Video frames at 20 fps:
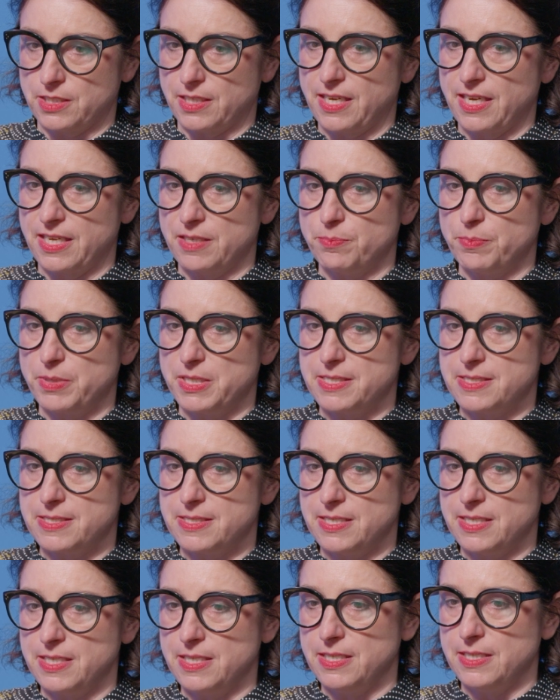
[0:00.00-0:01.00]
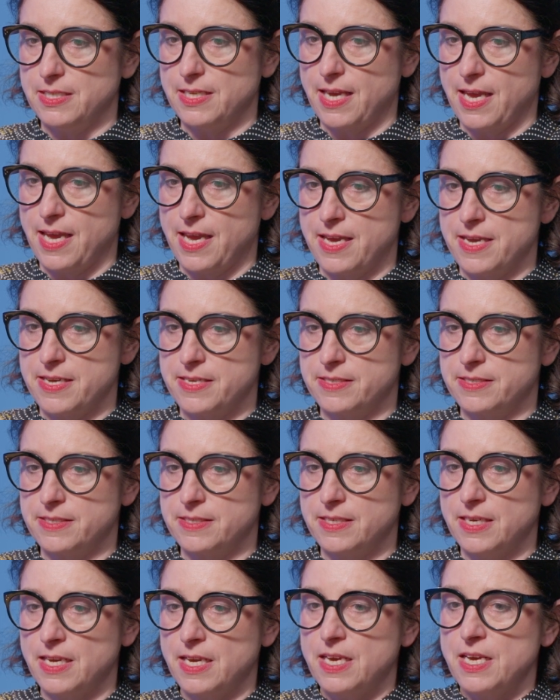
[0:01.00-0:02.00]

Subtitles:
can be seen as